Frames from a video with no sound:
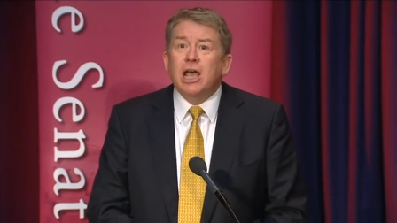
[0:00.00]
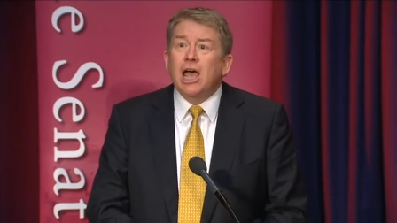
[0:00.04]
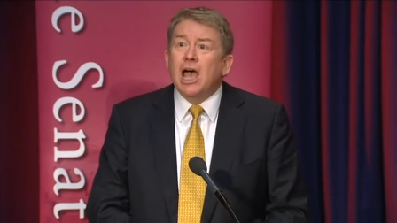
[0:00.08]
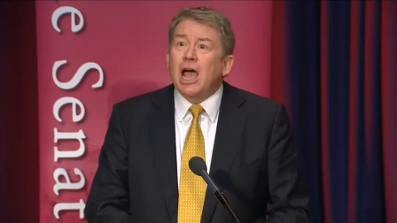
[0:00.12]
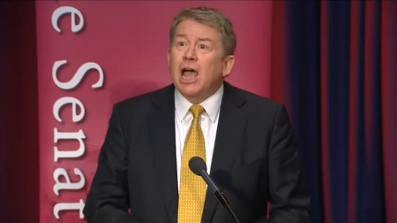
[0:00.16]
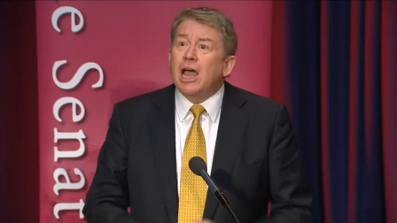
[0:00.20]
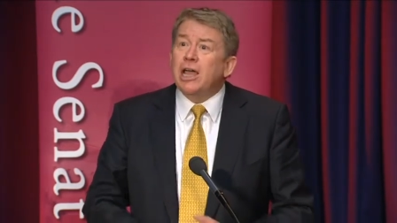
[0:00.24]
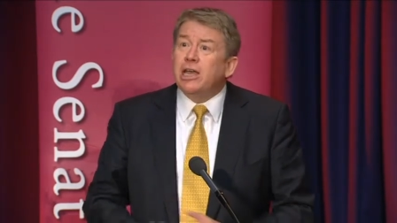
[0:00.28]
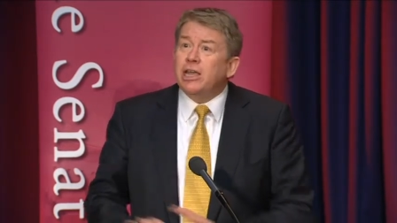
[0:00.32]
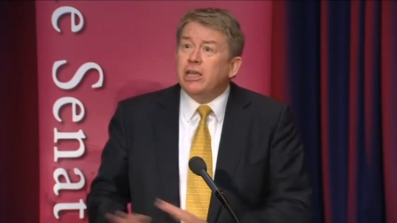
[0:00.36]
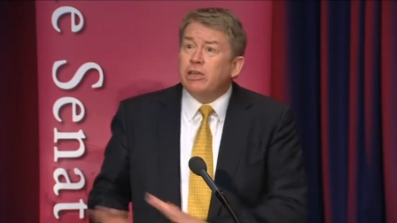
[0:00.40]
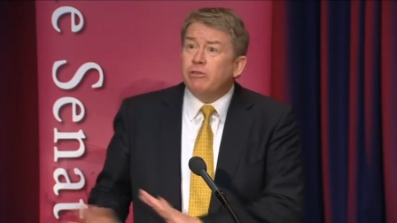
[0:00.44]

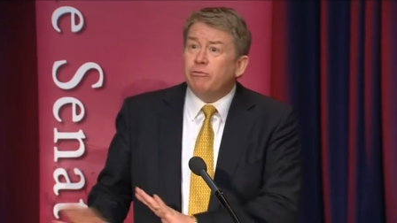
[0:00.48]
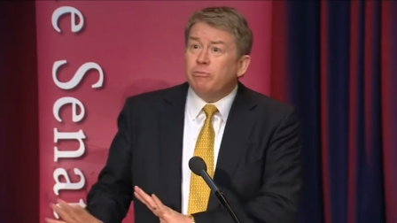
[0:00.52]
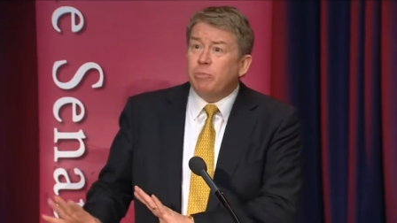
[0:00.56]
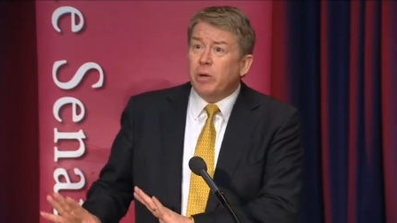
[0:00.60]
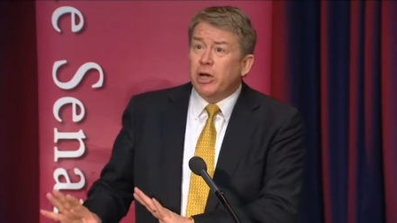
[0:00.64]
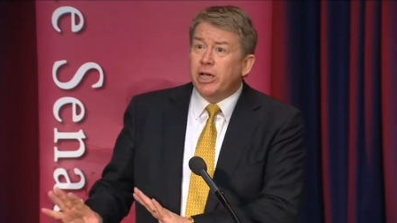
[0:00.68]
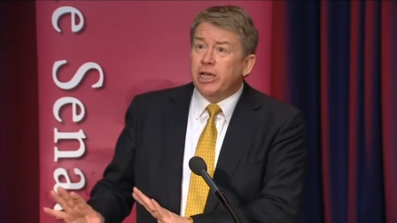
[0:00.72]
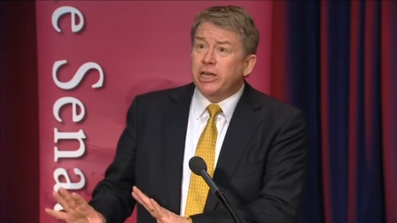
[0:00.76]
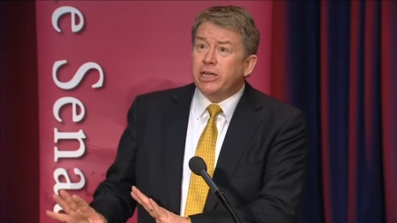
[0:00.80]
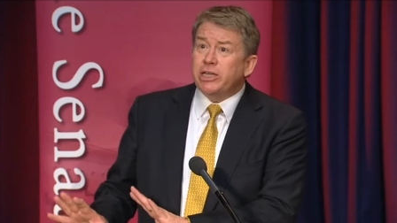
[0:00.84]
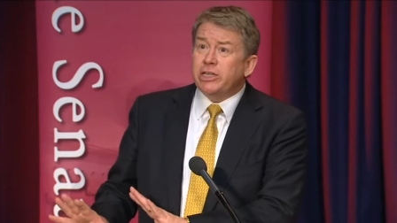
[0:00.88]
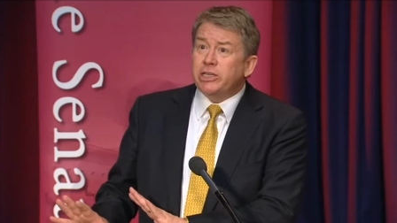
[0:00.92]
And if
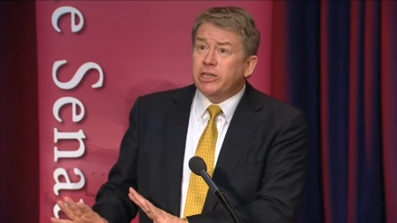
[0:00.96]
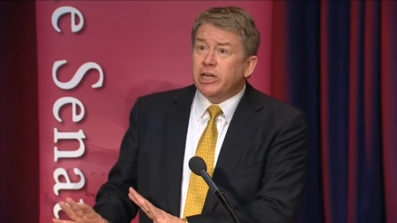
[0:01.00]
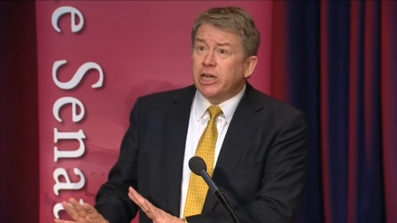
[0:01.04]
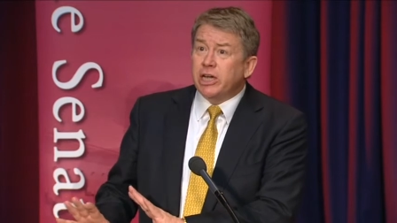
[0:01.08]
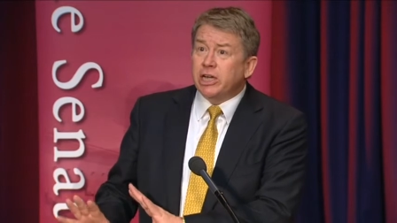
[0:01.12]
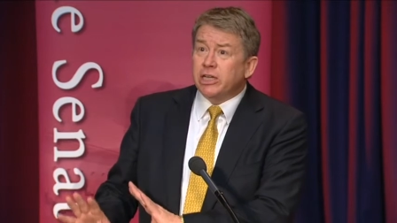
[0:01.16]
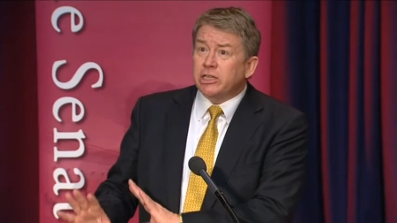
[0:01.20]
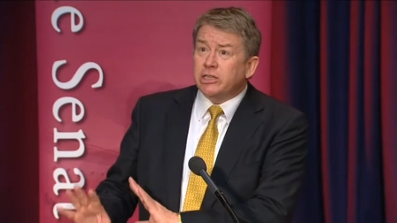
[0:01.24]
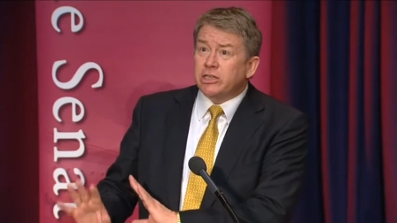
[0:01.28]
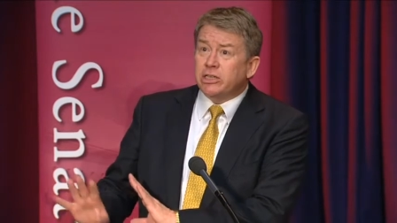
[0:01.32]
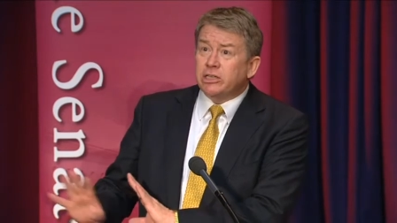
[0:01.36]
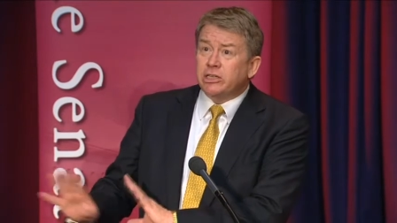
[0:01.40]
by any
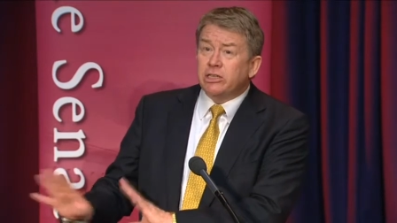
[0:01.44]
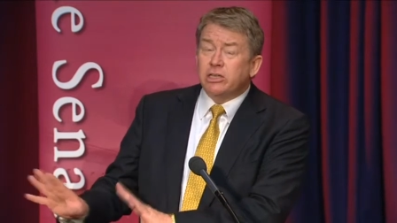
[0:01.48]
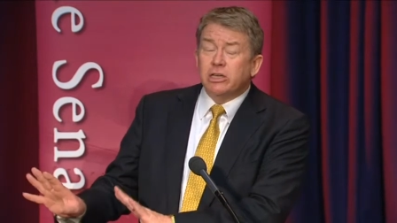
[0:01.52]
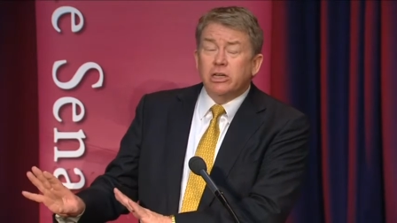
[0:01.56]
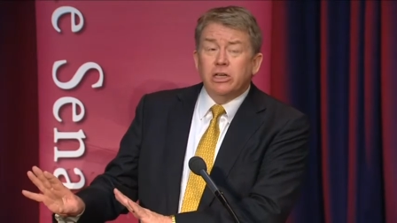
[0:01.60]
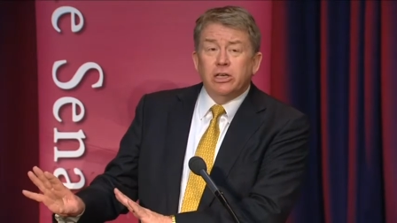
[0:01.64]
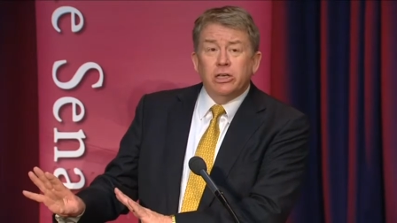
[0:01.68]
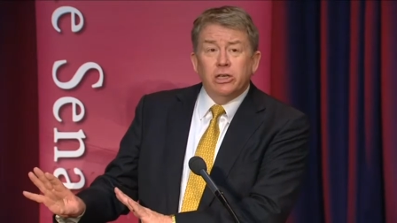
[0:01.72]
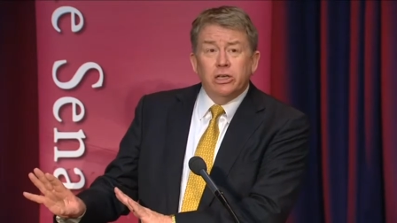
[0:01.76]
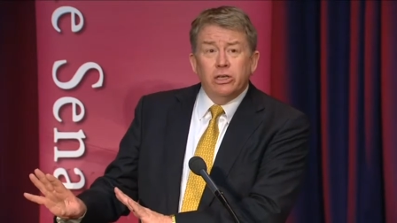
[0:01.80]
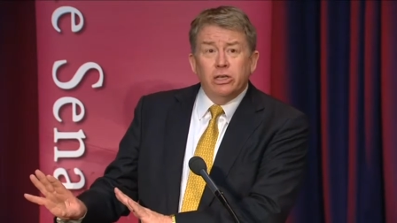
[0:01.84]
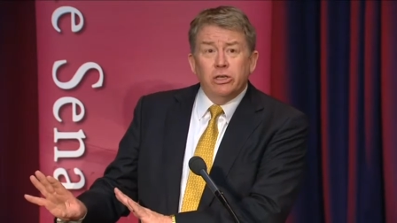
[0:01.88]
chance
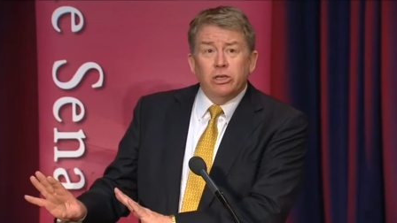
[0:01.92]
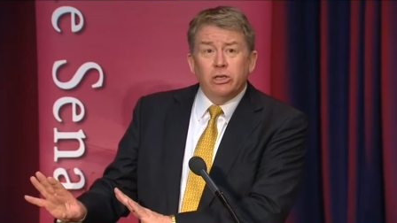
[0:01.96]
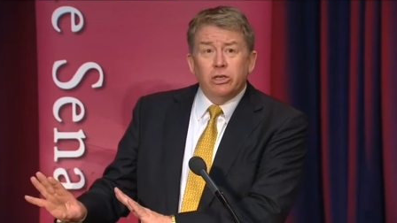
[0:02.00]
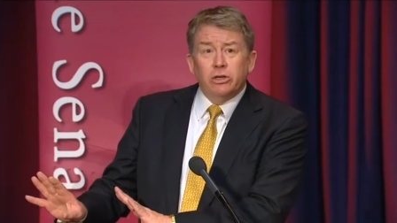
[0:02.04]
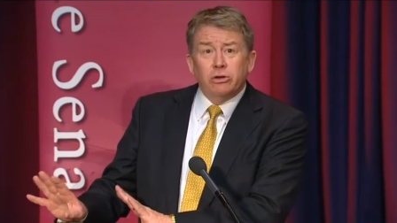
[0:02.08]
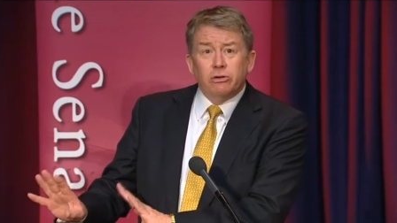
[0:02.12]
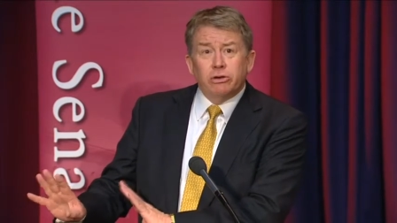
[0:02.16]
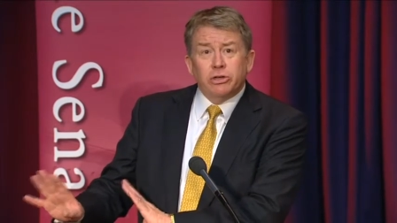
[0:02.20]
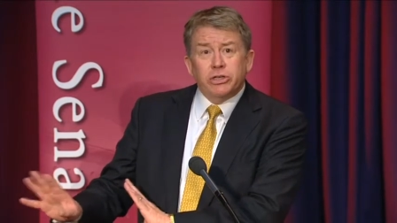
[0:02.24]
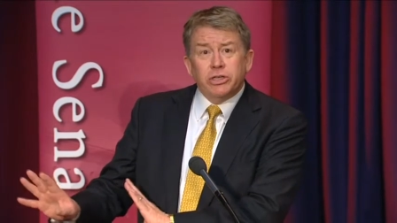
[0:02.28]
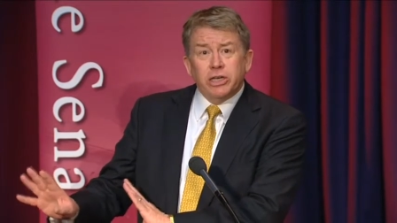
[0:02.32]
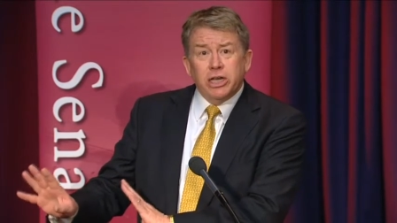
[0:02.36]

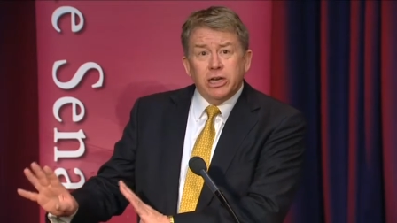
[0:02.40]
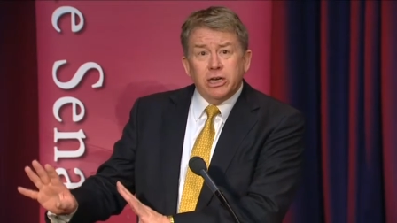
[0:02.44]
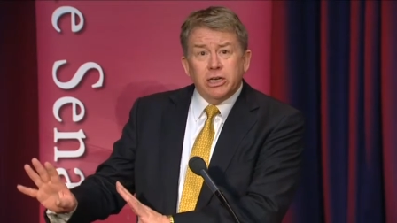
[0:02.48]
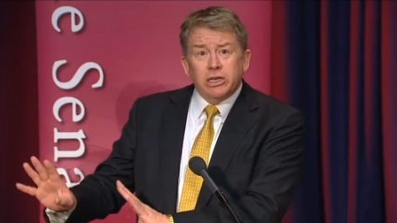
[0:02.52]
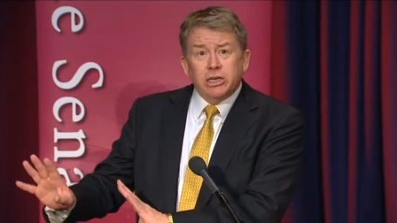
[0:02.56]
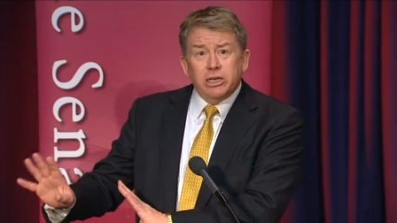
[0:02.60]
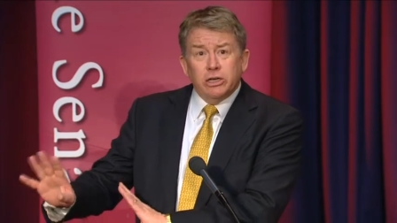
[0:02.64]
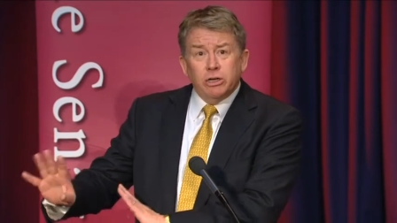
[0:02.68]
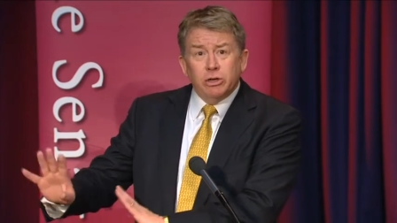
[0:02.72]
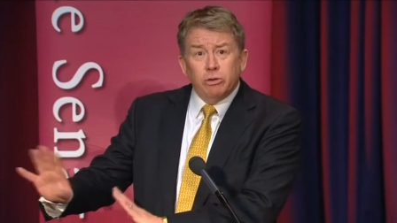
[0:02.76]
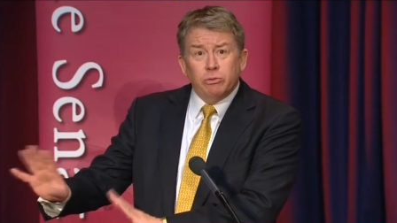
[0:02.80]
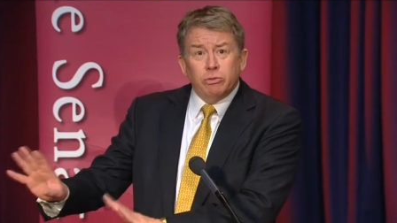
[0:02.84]
you're a
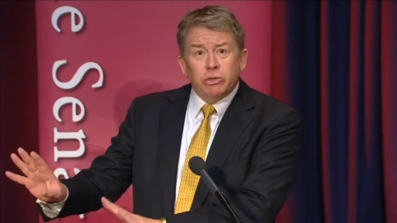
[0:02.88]
senator who